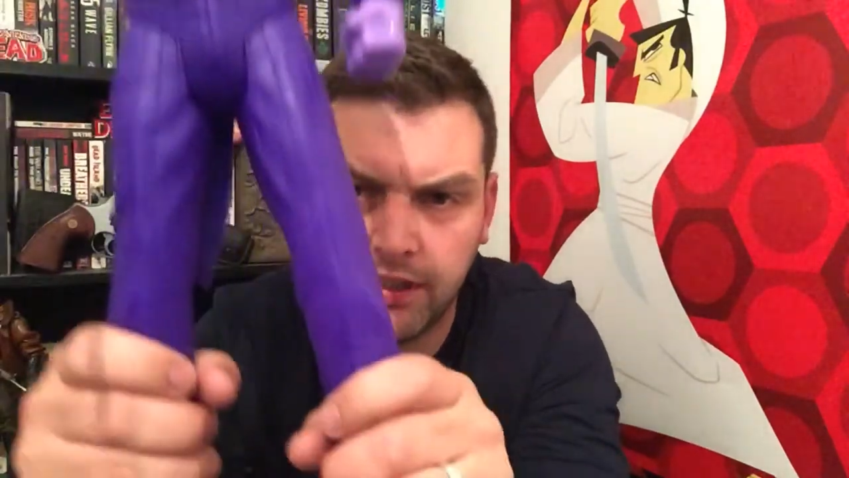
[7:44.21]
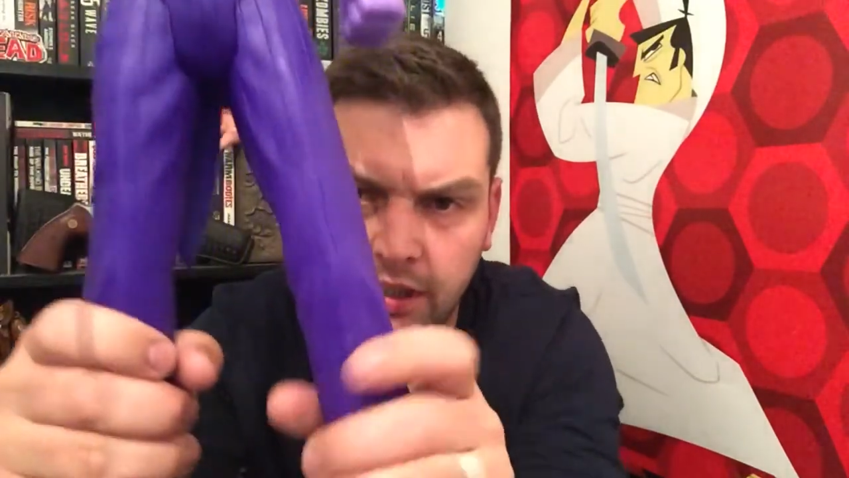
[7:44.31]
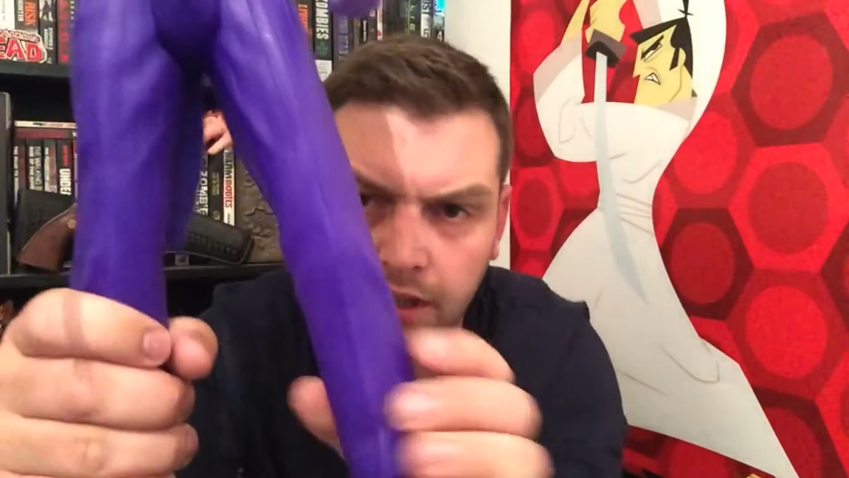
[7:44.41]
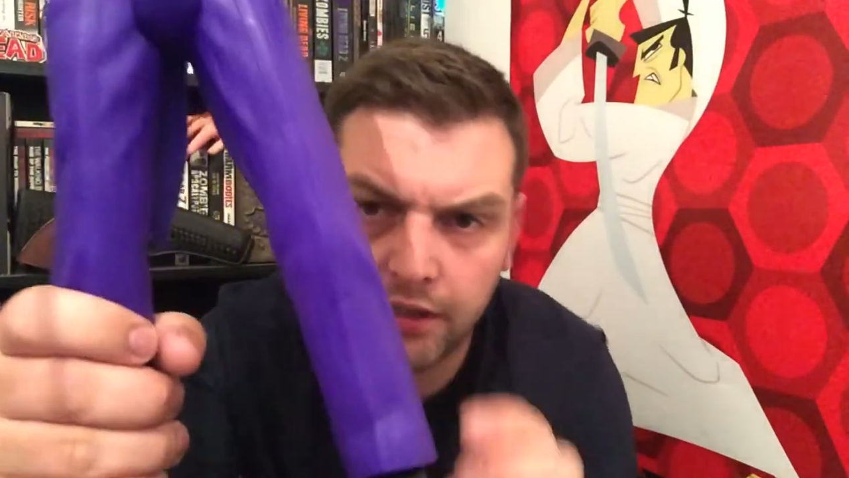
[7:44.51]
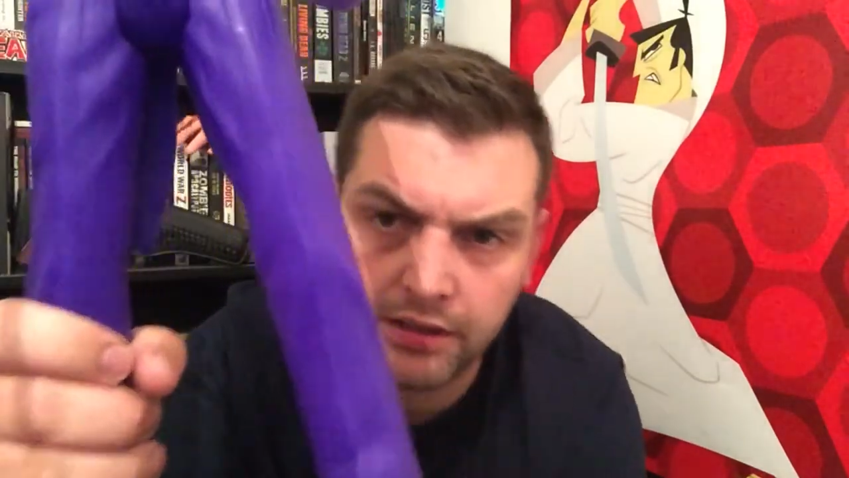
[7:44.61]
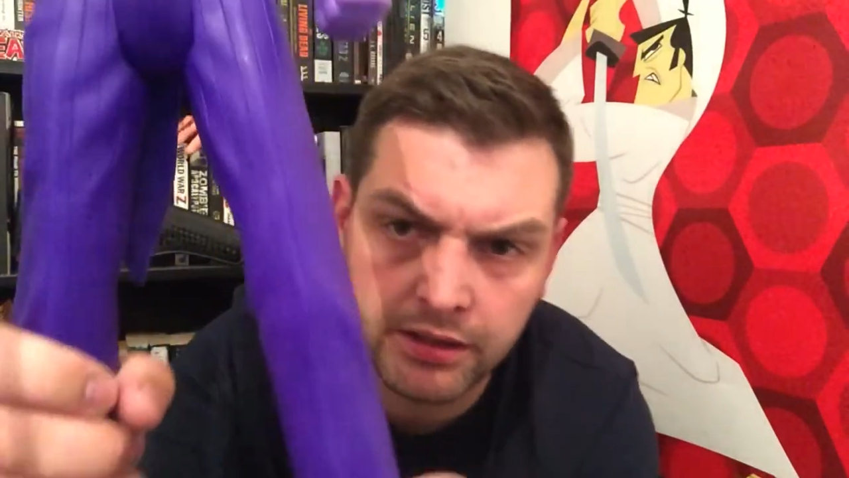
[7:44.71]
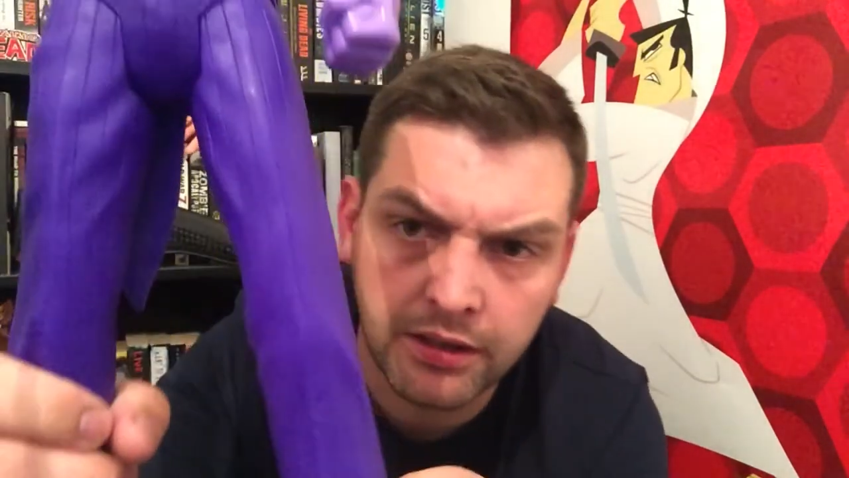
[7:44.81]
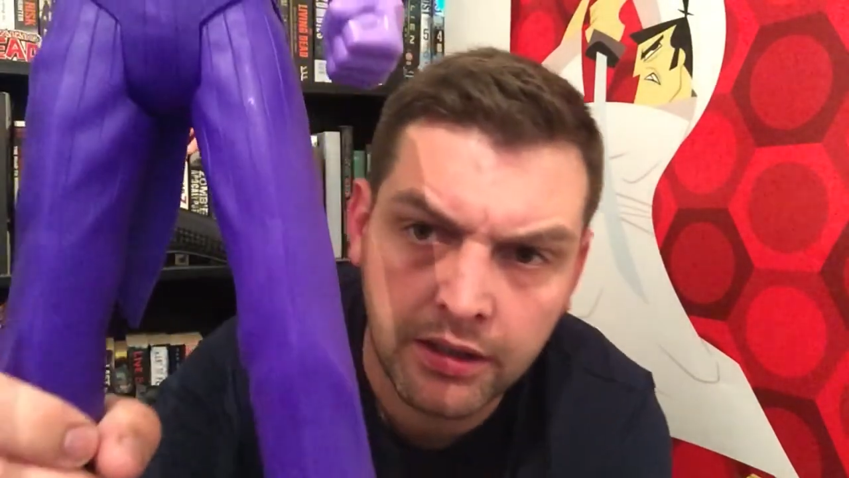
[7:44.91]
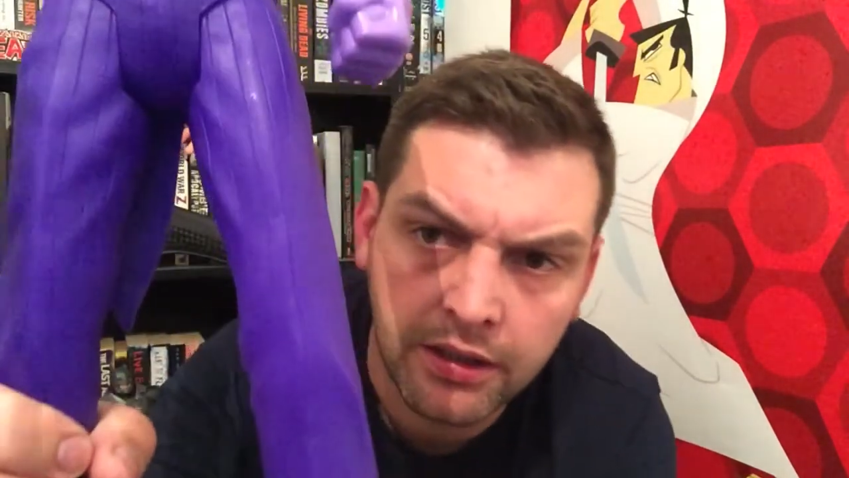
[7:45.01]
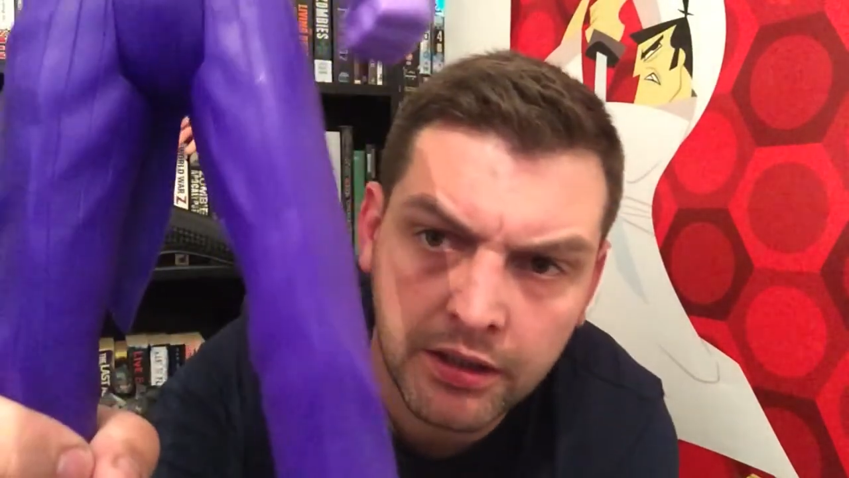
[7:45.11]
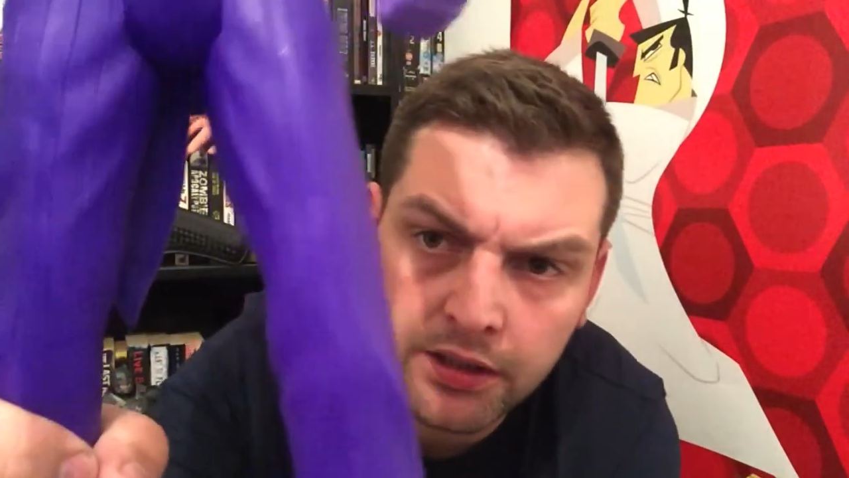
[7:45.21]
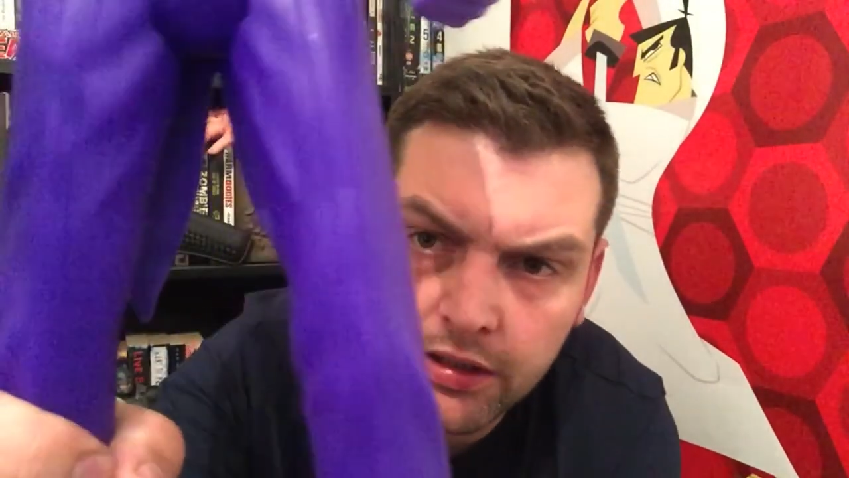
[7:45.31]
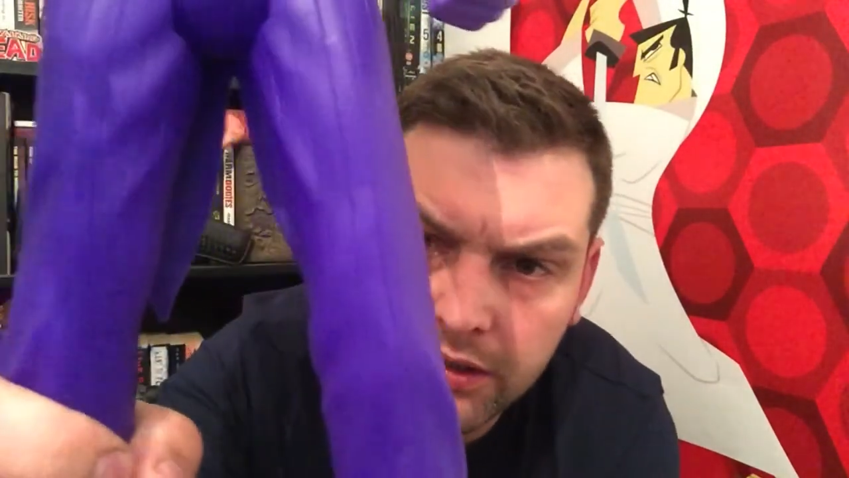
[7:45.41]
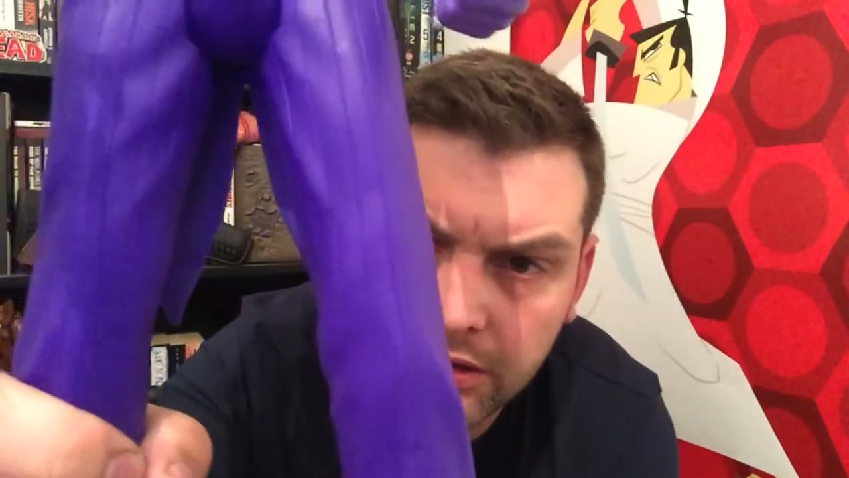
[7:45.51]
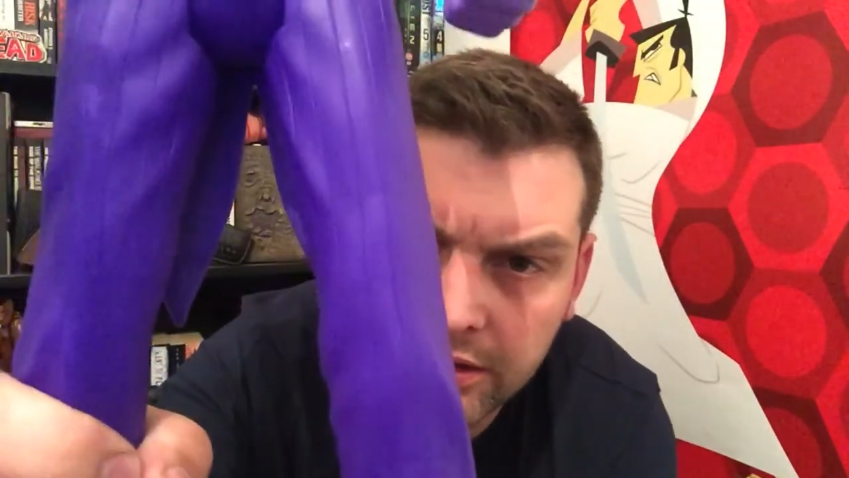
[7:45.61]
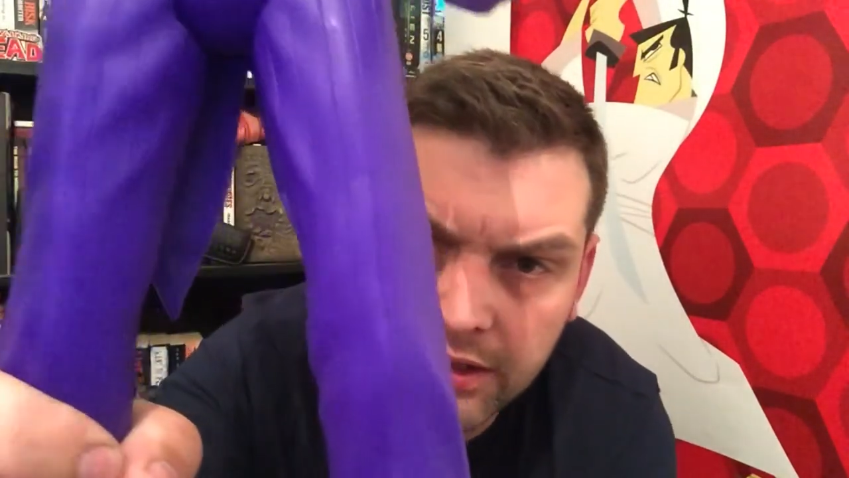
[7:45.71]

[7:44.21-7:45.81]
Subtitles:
harder, because